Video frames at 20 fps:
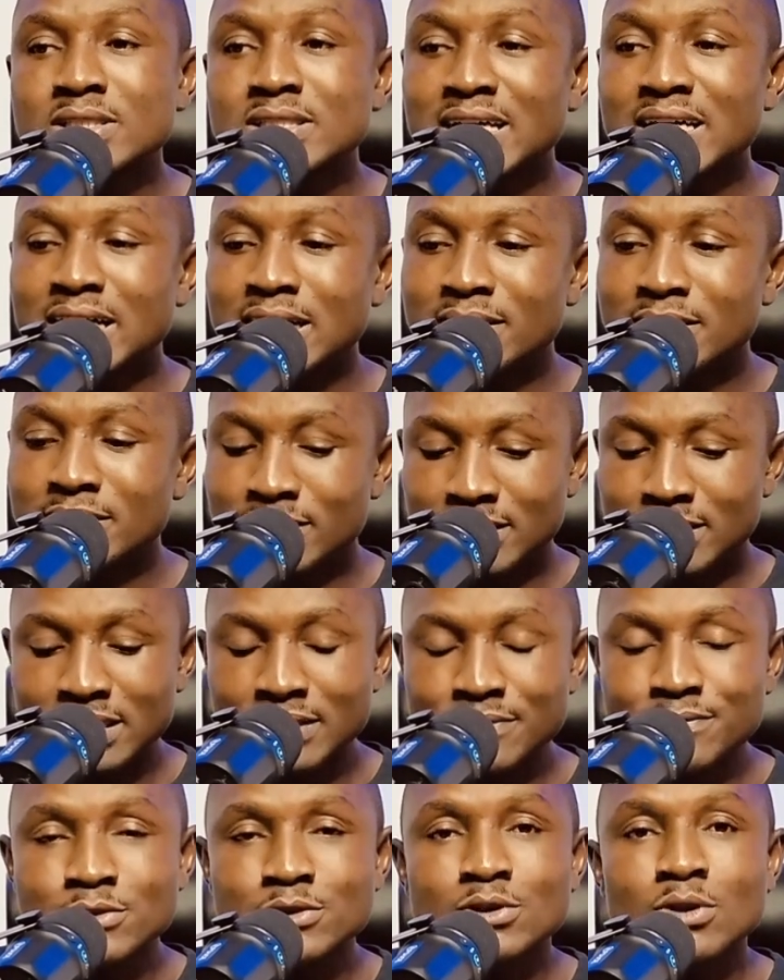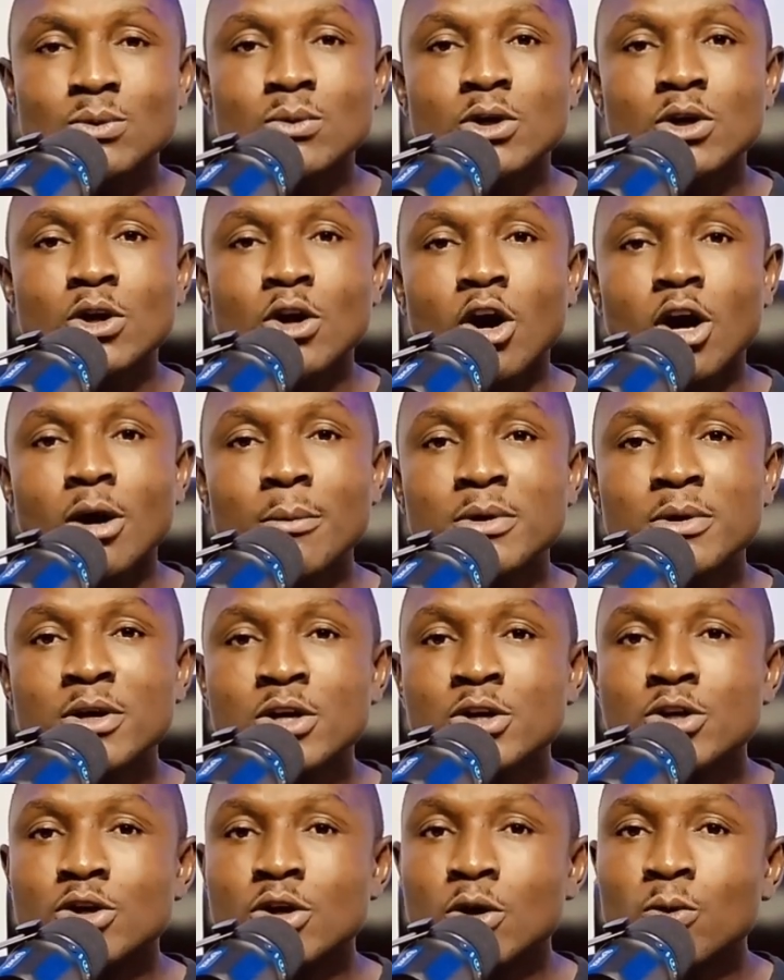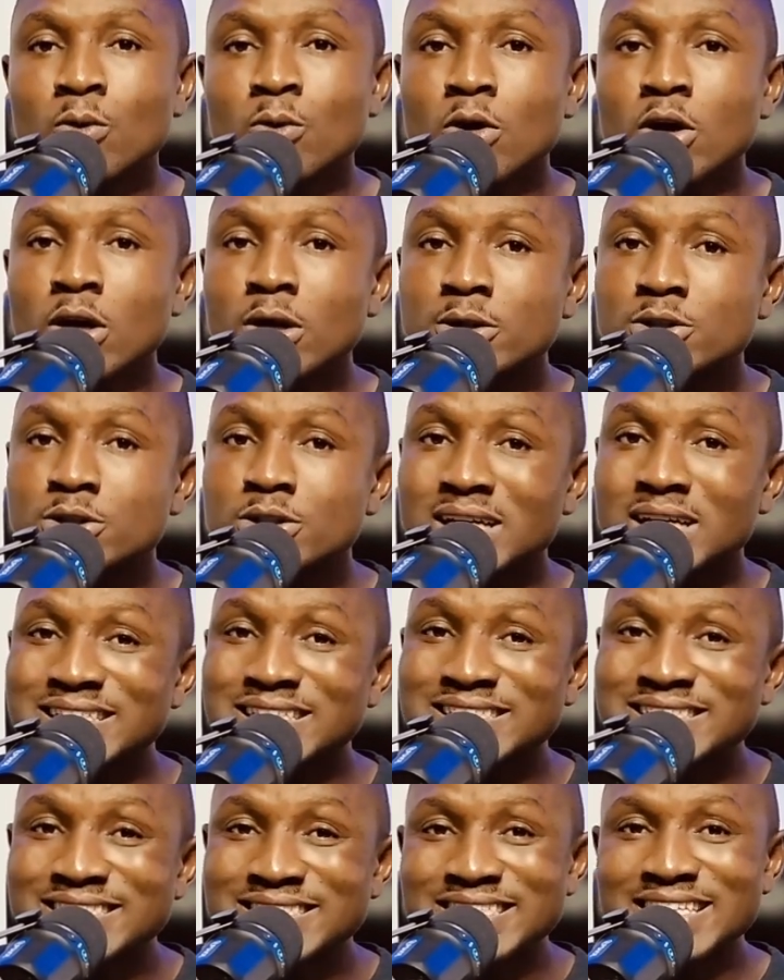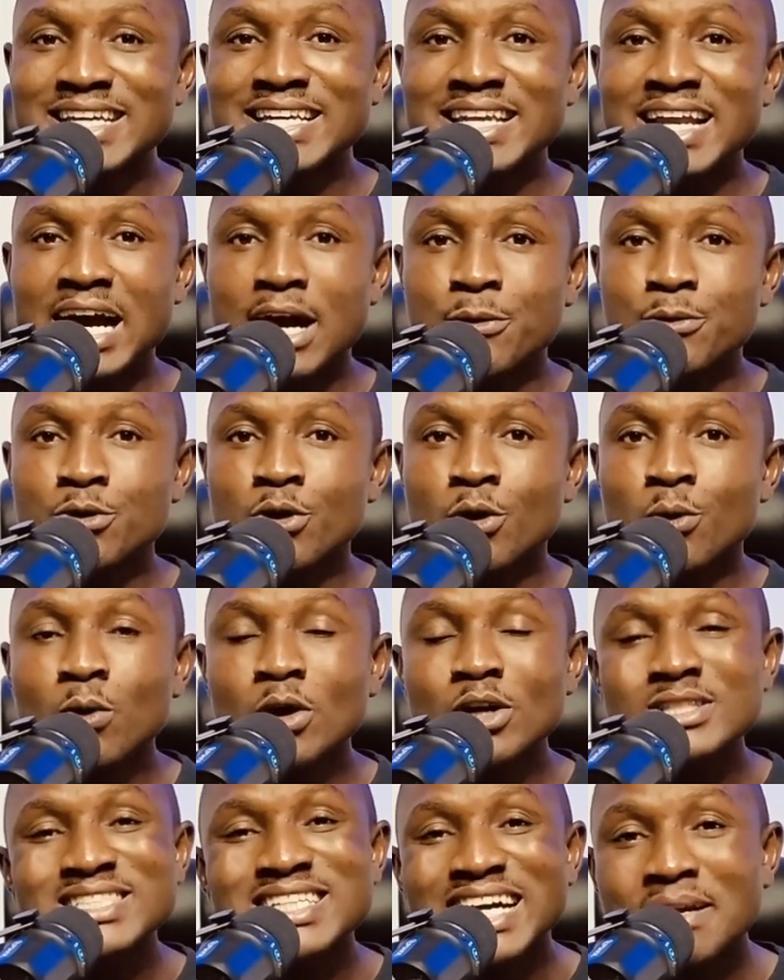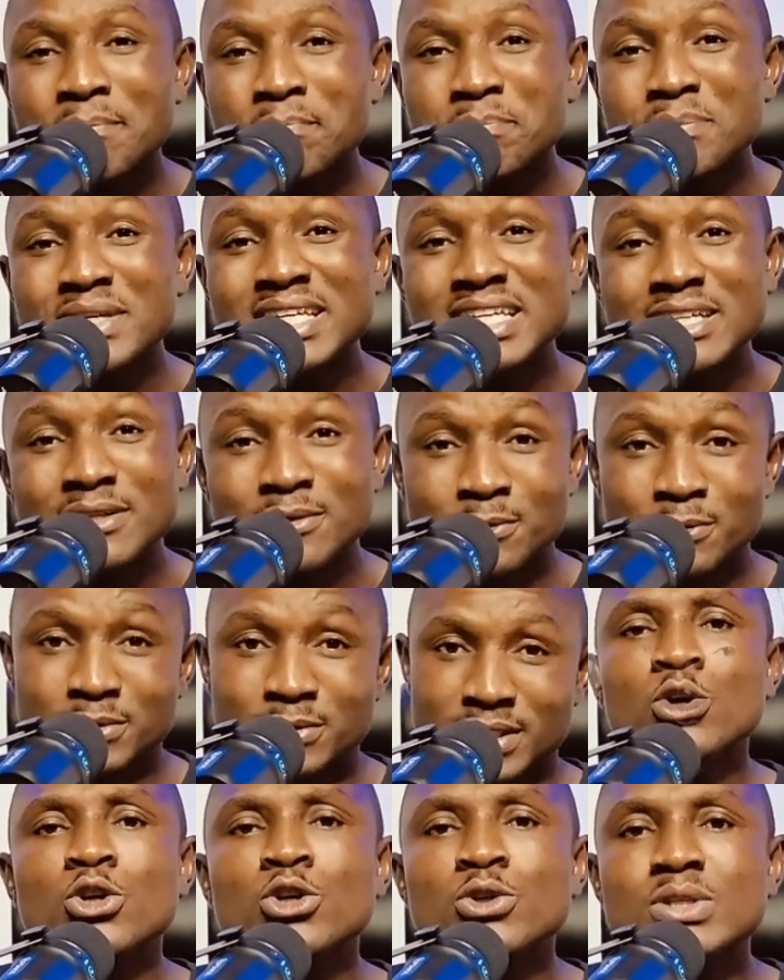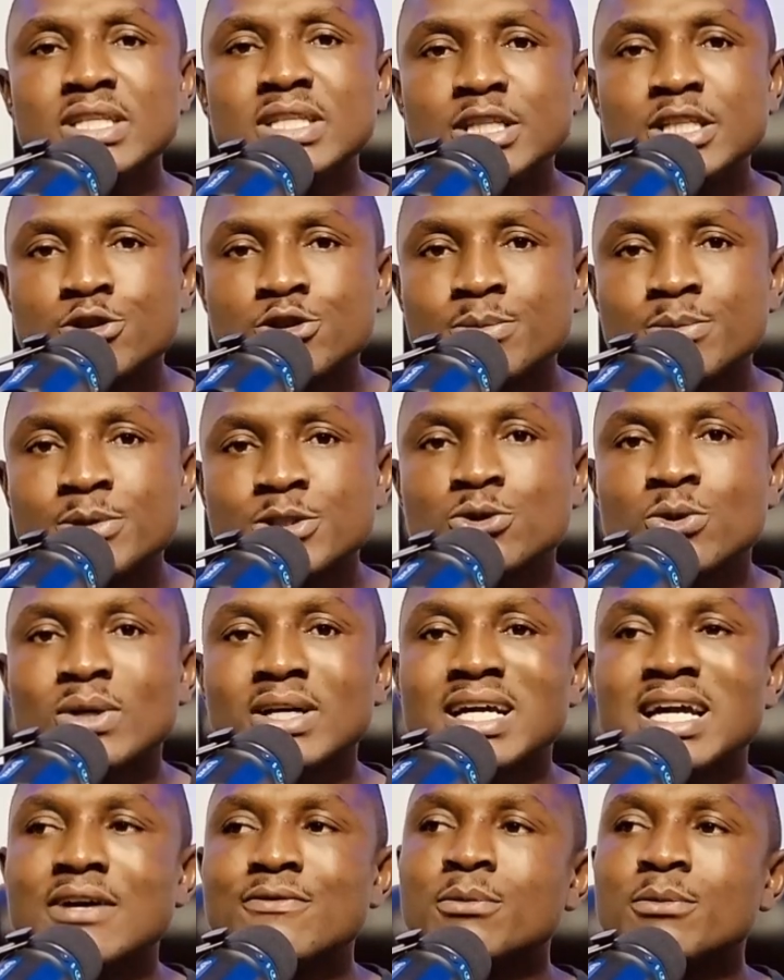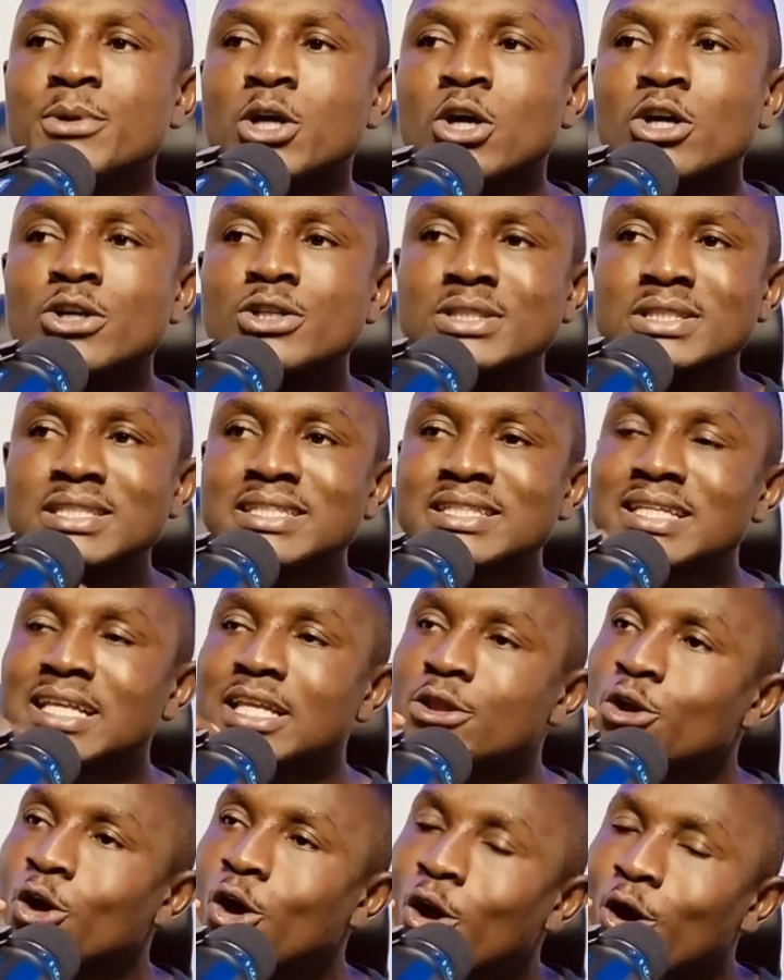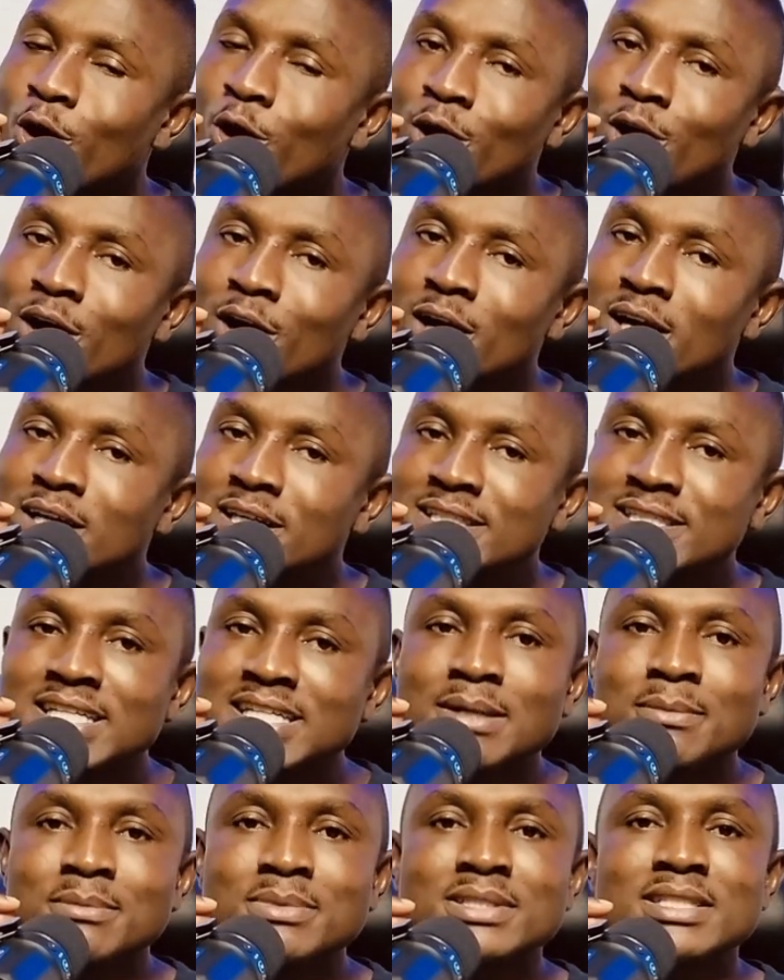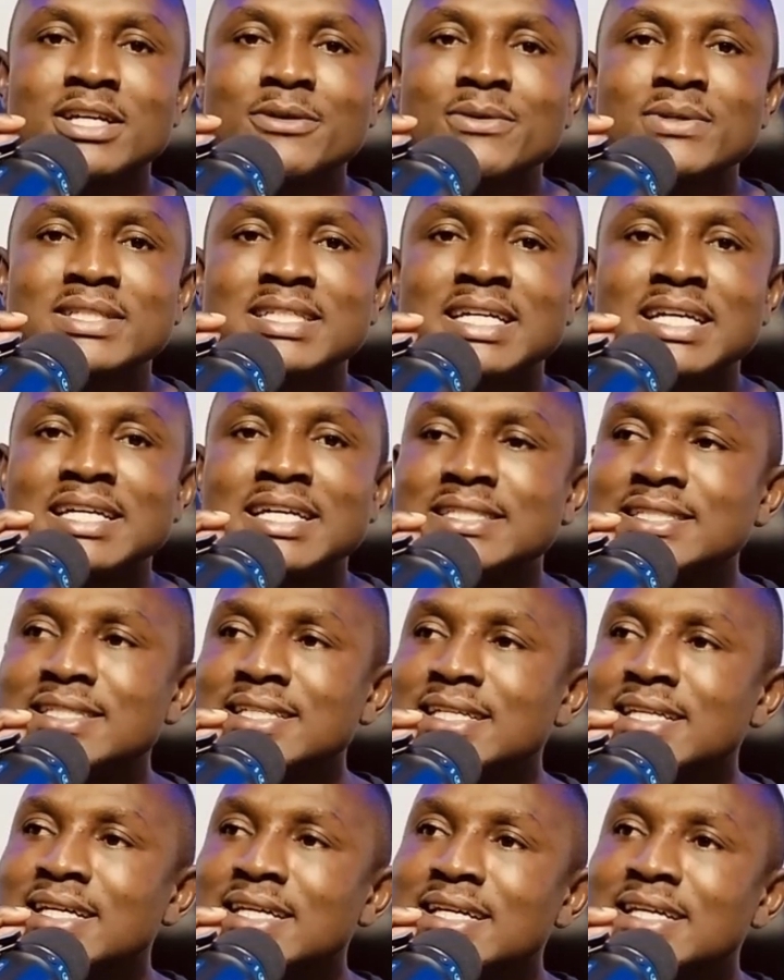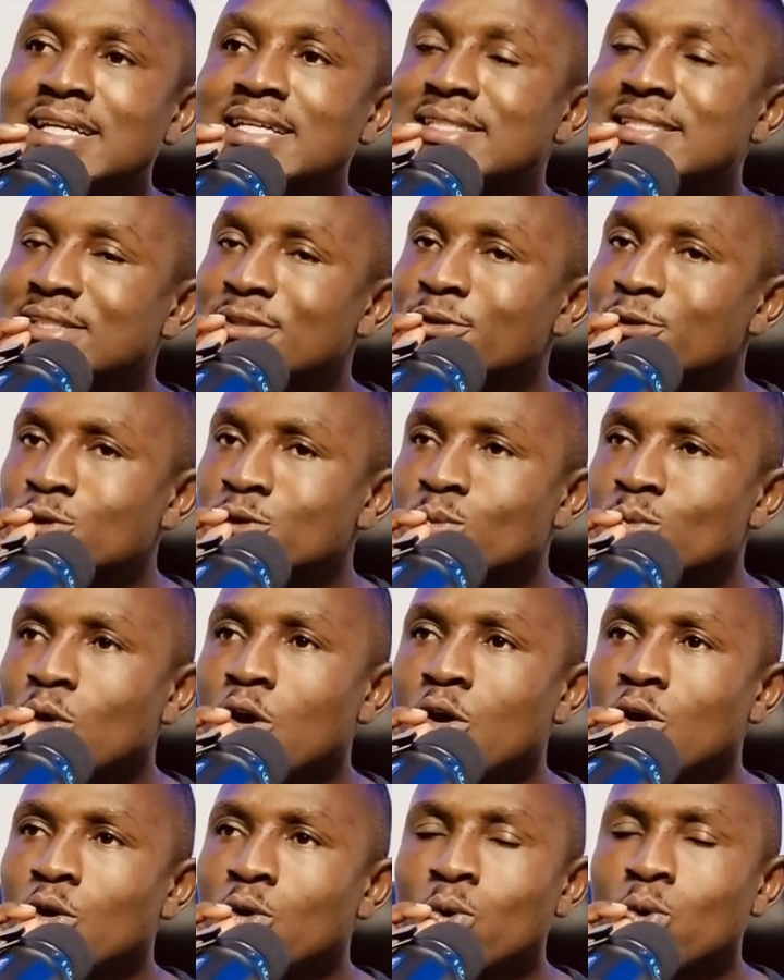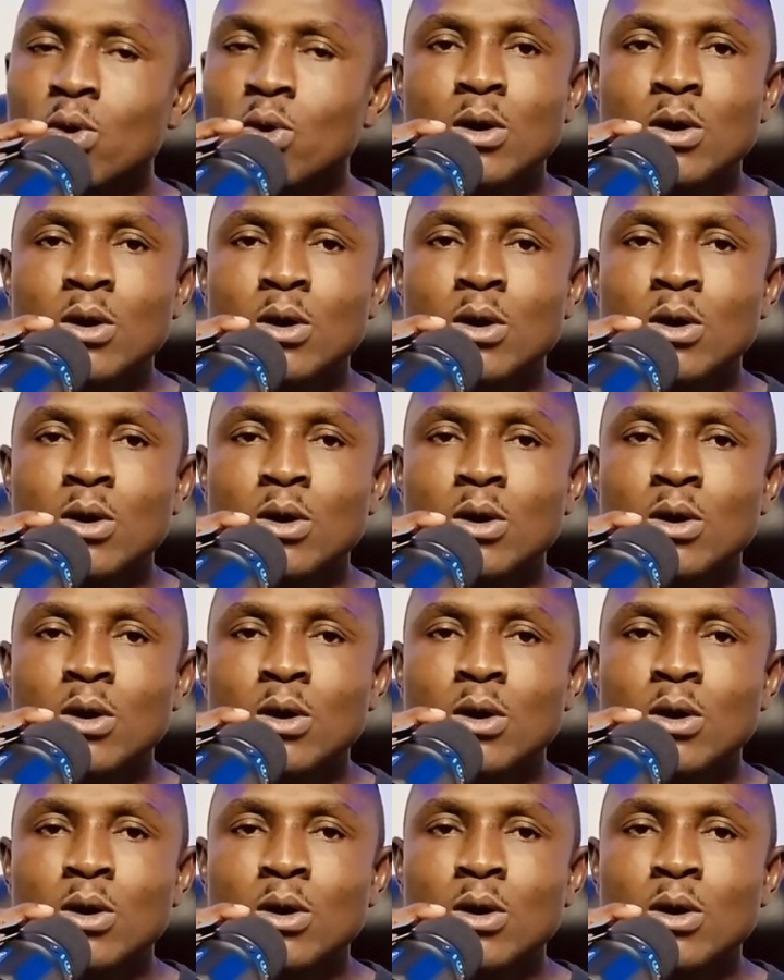can lift someone up. Your words can tear down. Your words can build. You need to be so careful because the tongue, James 3 says, it's so small,